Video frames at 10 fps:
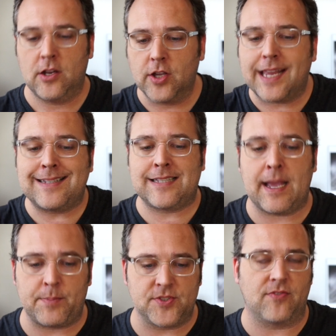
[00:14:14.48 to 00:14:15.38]
look at
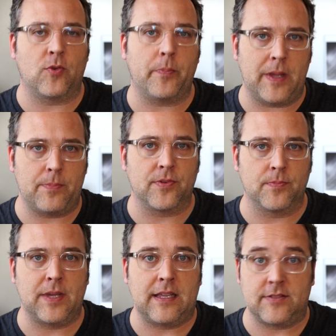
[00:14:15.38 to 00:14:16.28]
examples of what people
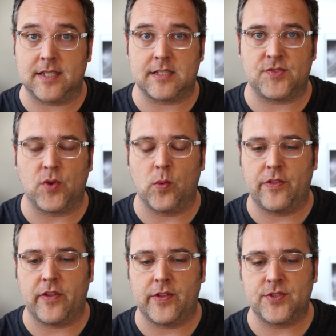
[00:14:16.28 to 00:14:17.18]
are being successful
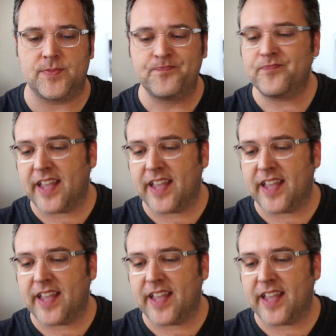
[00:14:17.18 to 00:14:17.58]
with on those.